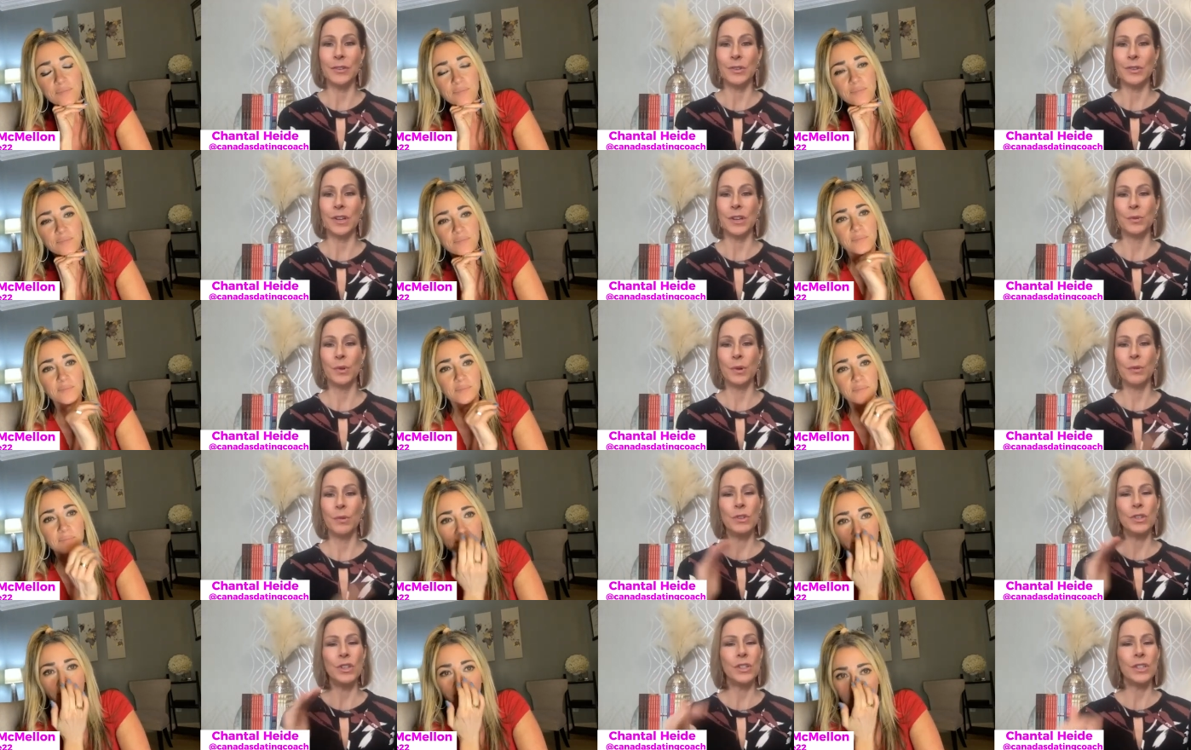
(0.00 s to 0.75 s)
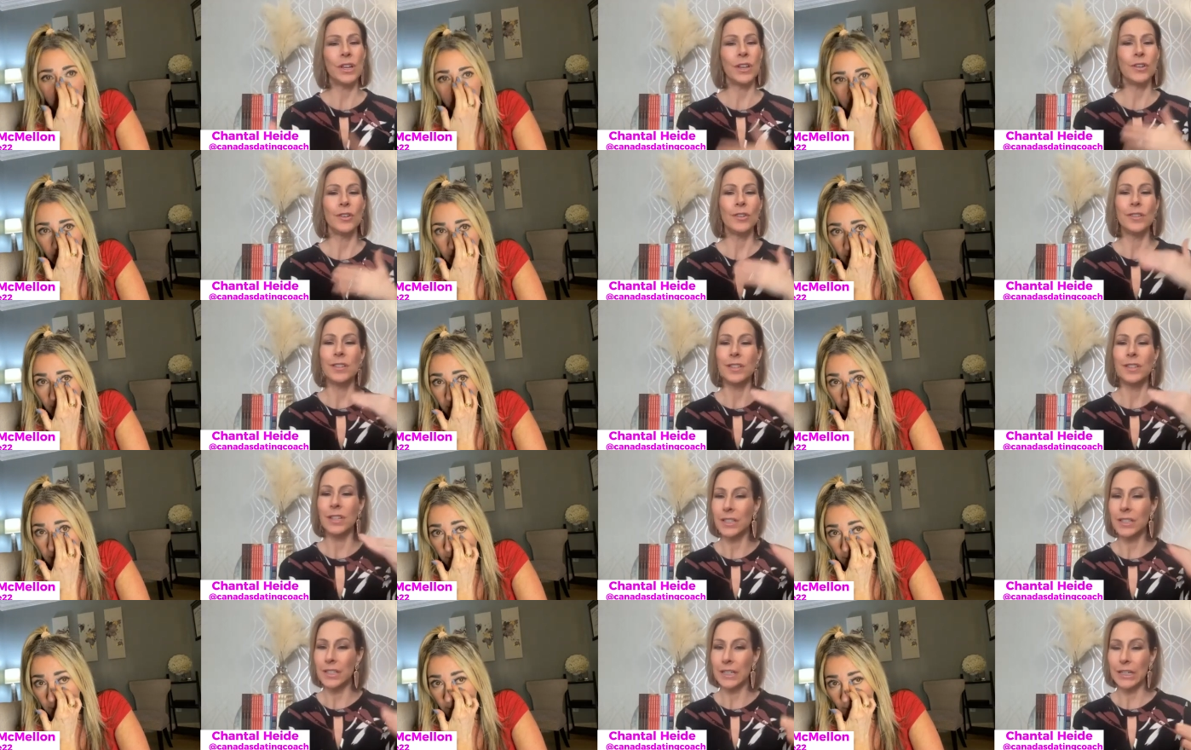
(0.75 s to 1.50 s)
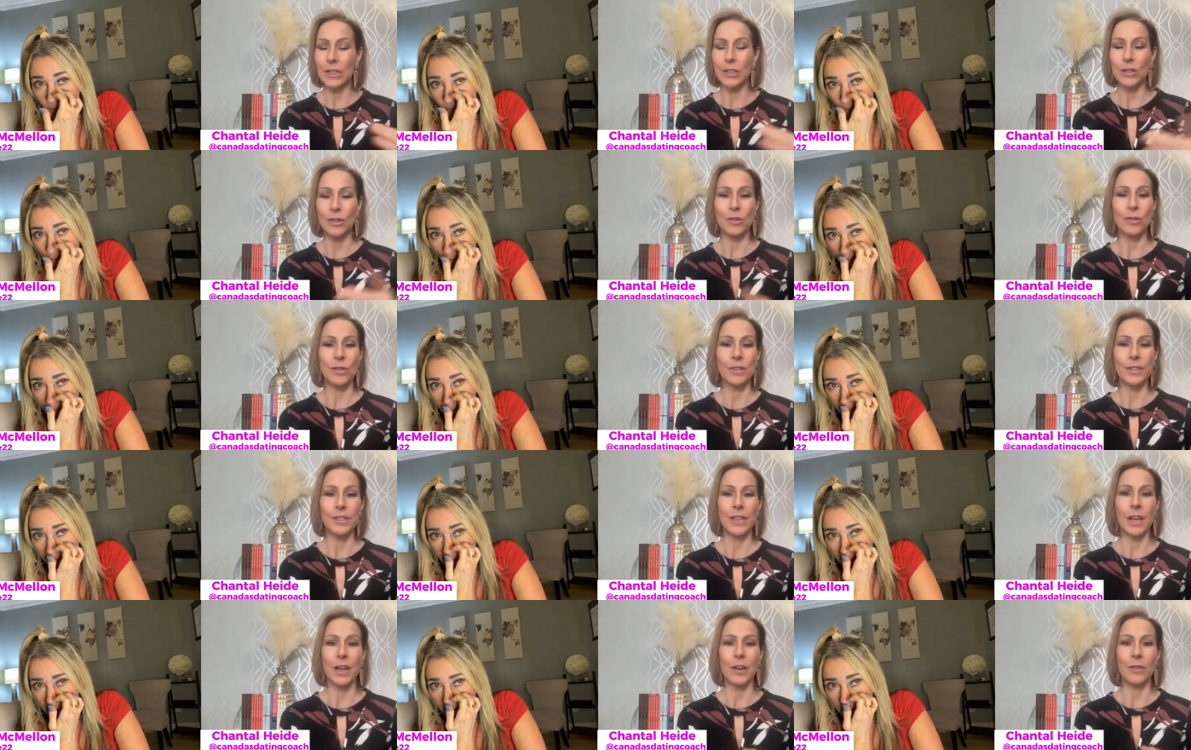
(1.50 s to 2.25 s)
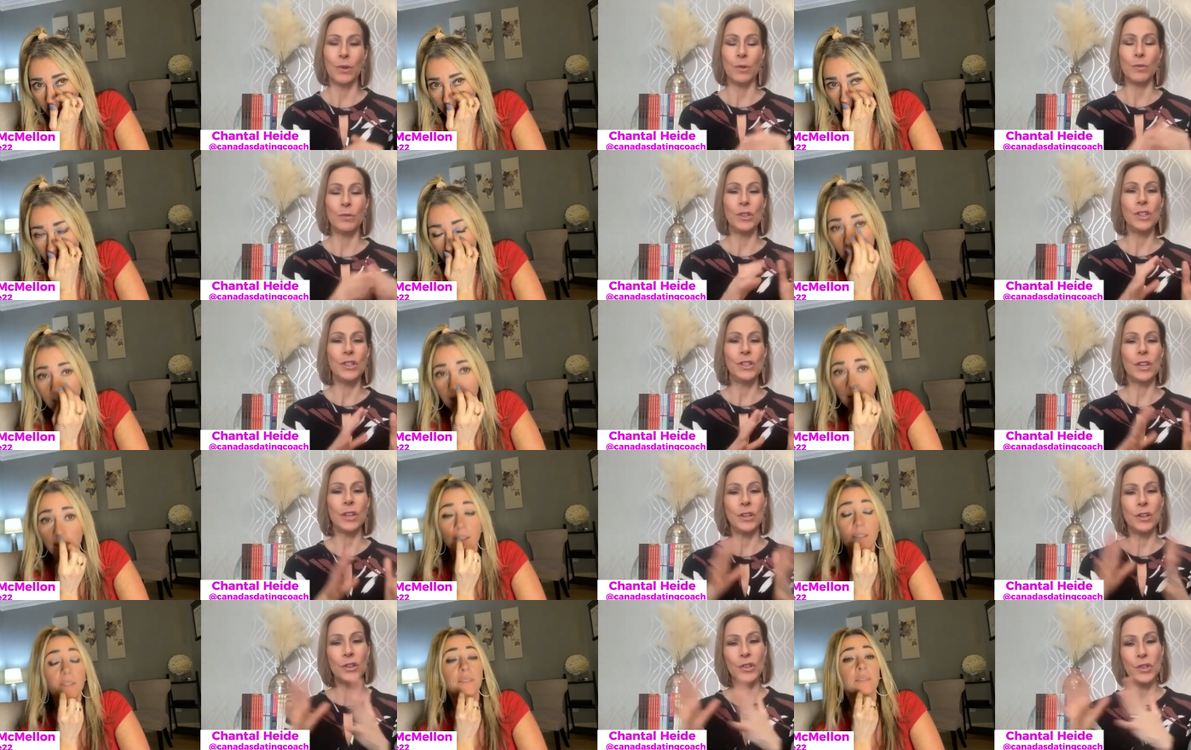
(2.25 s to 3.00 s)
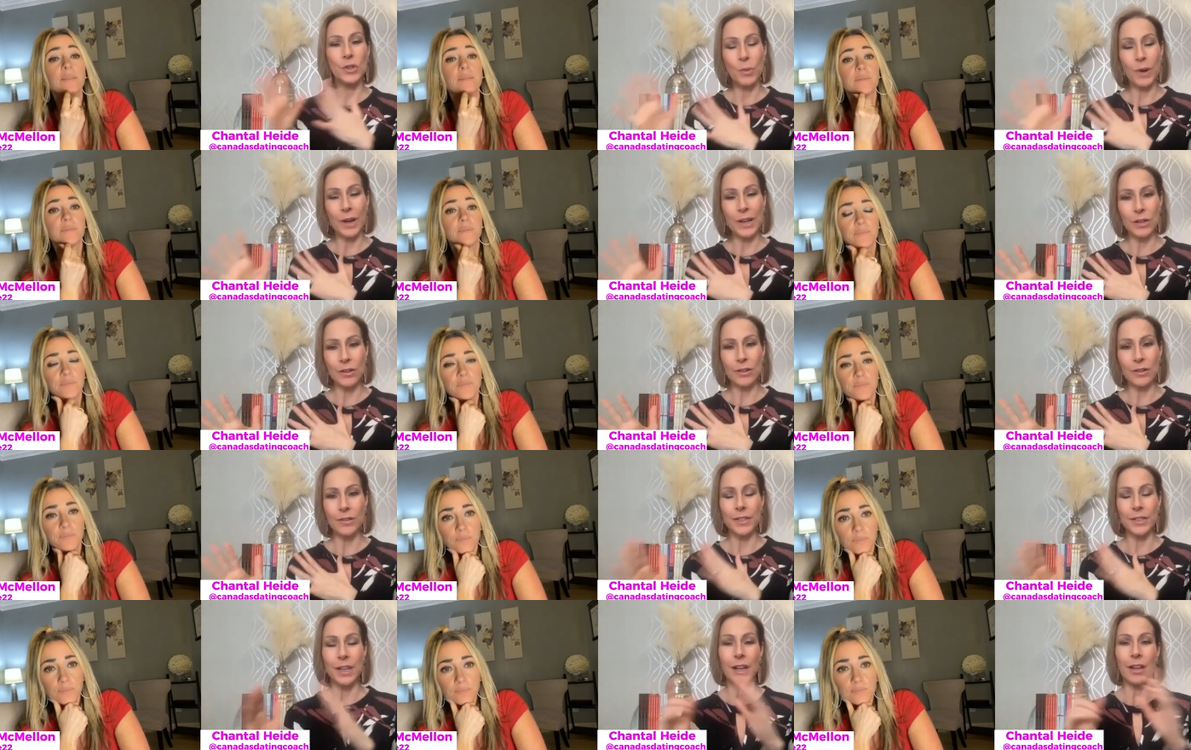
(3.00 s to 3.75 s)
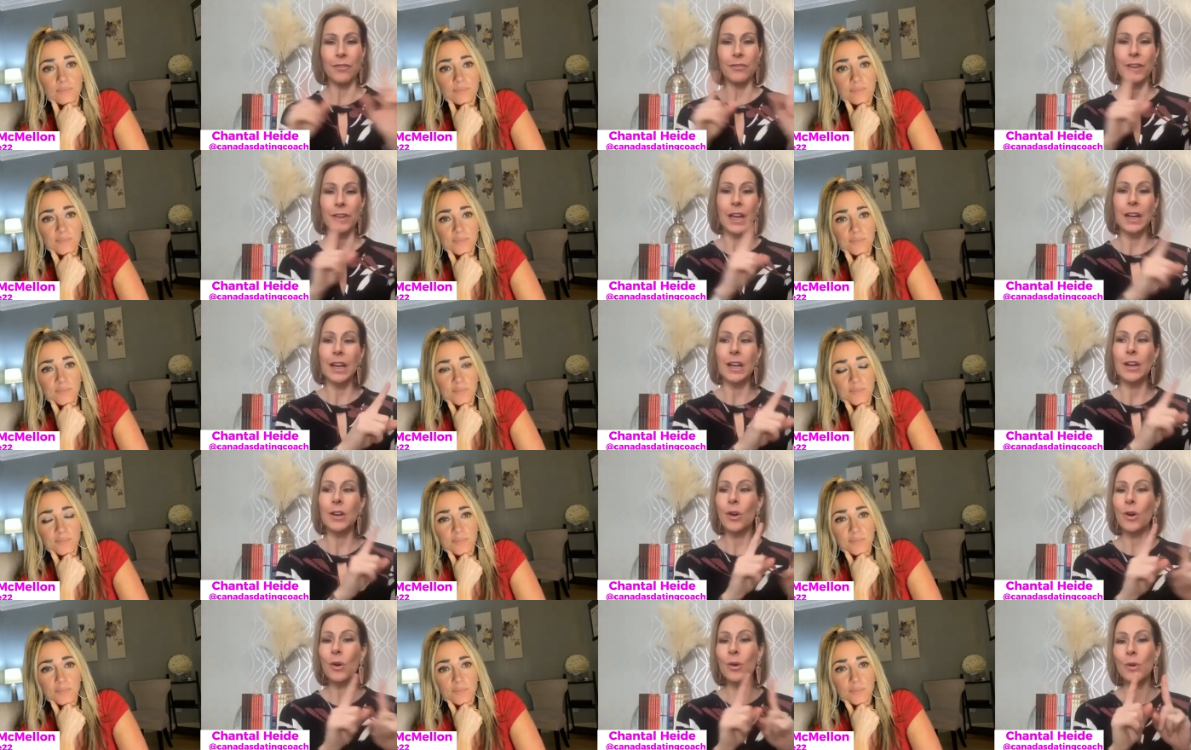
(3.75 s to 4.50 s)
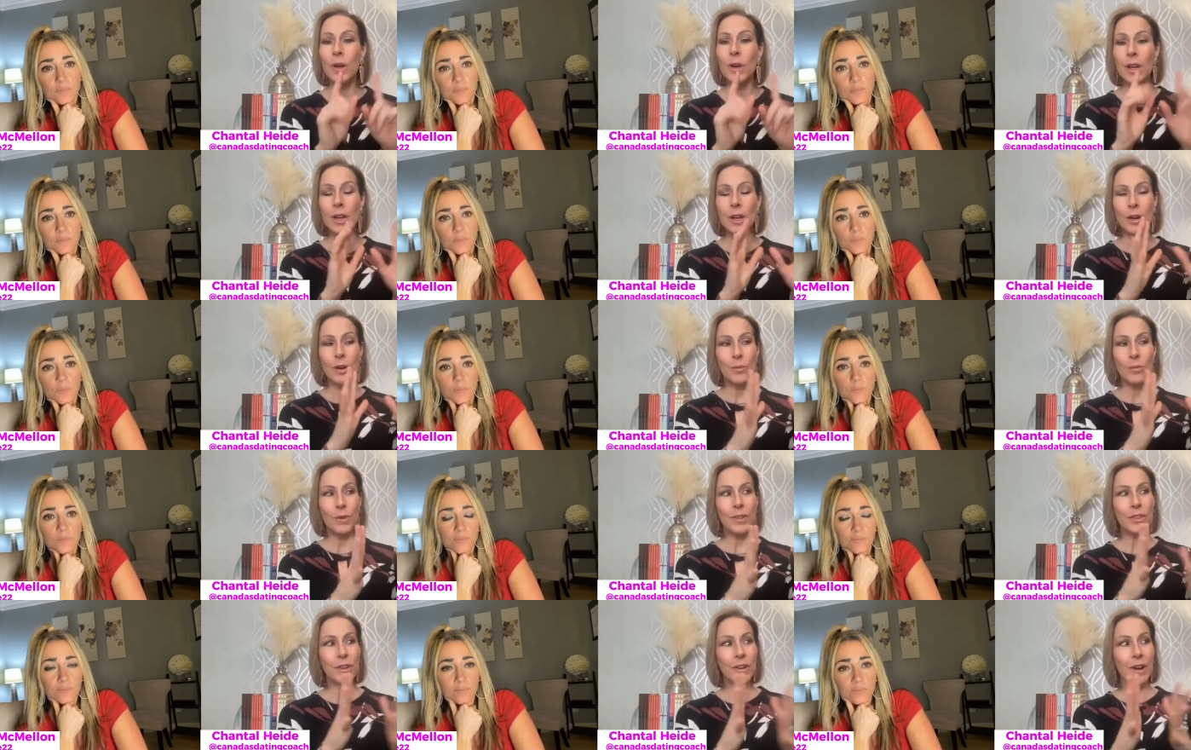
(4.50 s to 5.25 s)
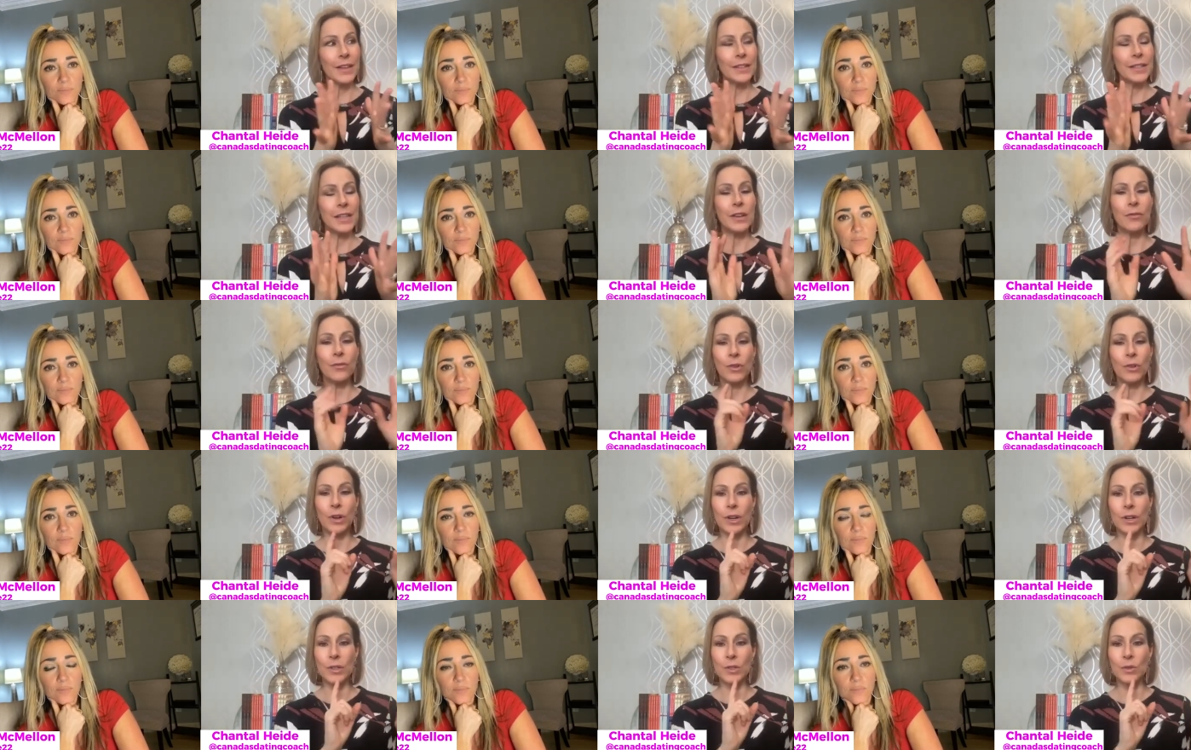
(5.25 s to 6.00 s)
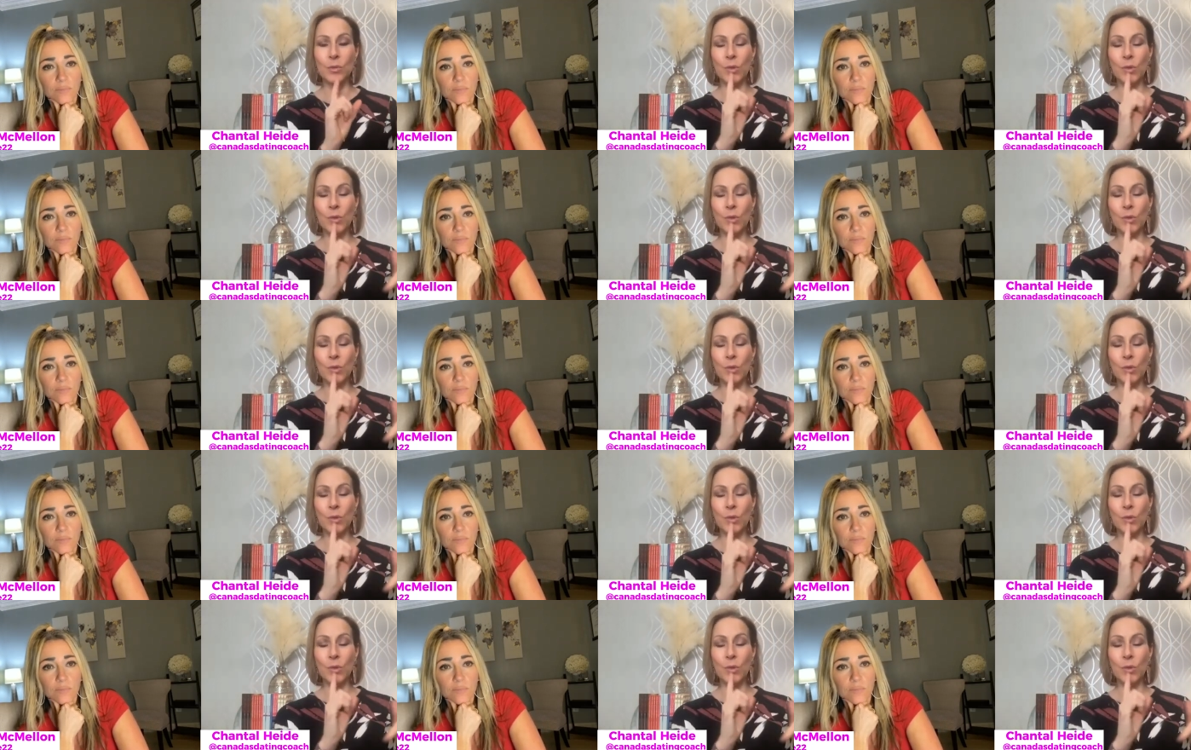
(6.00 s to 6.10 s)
Speaker 1: streams. What would you tell your 16 year old self? What would you yeah. tell your 20 year old self? And I know what they're asking for is